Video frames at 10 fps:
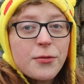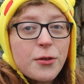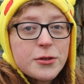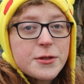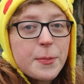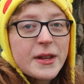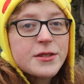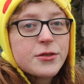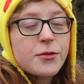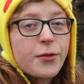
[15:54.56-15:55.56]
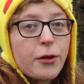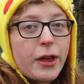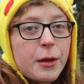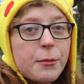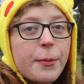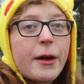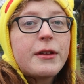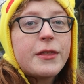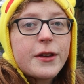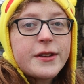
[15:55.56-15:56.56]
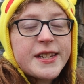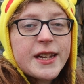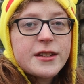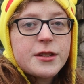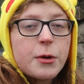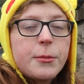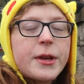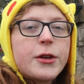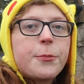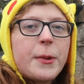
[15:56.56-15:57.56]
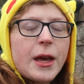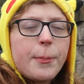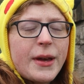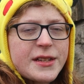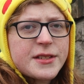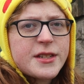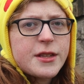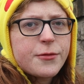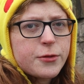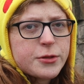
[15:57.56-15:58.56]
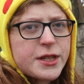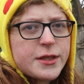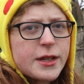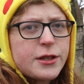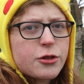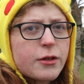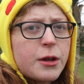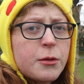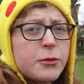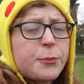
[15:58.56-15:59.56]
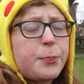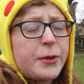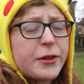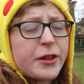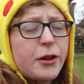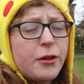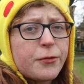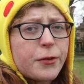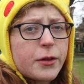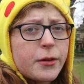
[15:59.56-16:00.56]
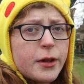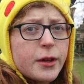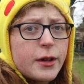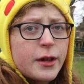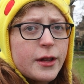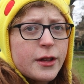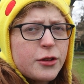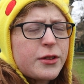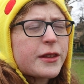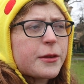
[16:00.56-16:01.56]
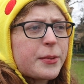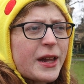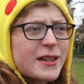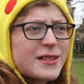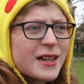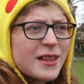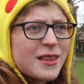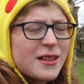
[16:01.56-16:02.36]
of course, the Peasants' Revolt came about in 1381 because being a peasant in the 14th century was bloody awful. You'd had the Black Death,